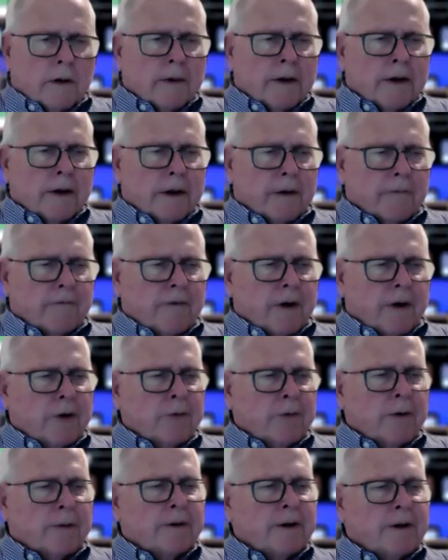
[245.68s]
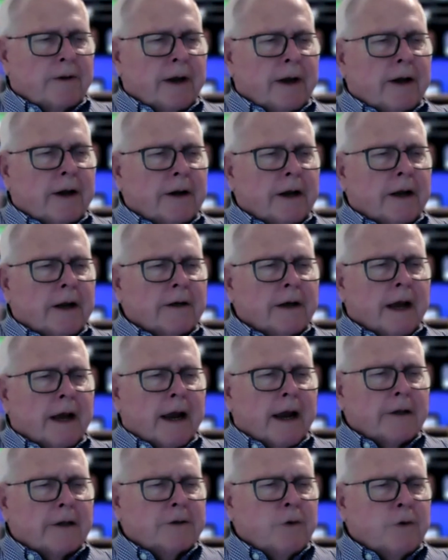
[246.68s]
me follow up on that and
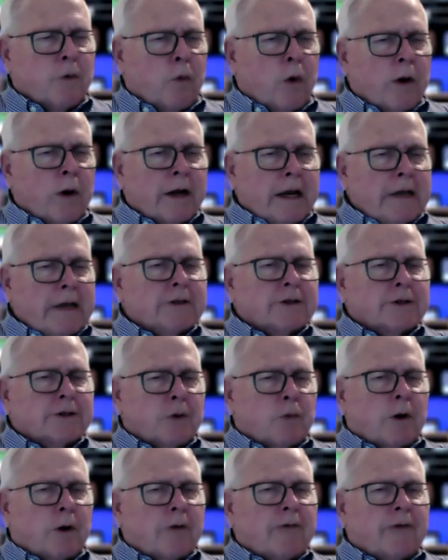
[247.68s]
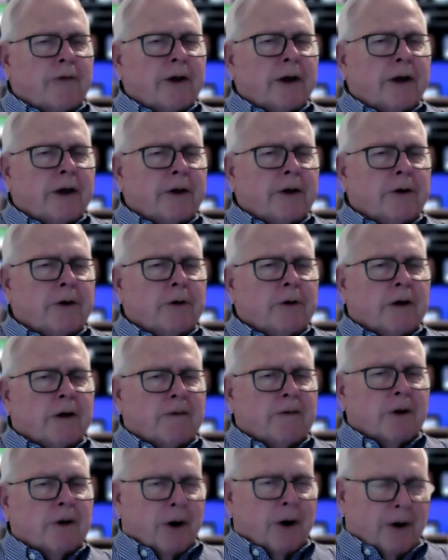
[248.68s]
ask, what is the one thing you
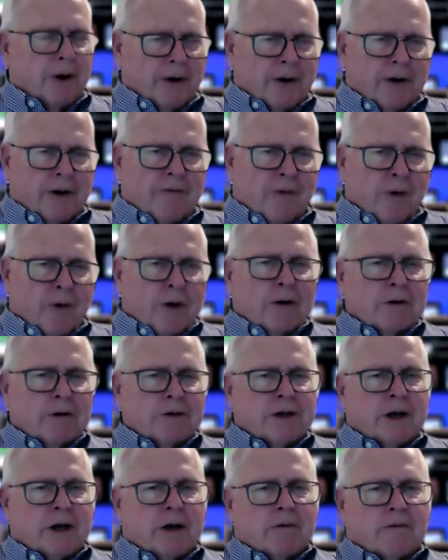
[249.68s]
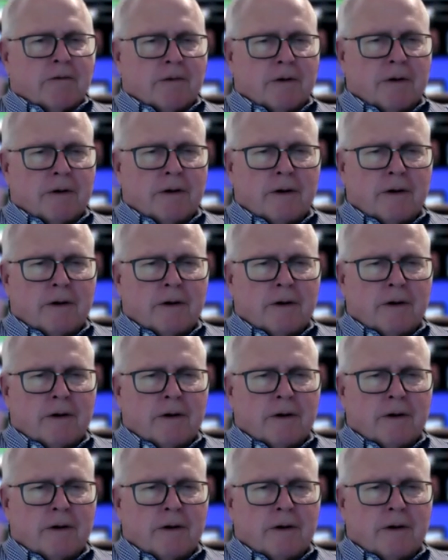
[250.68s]
have learned for yourself?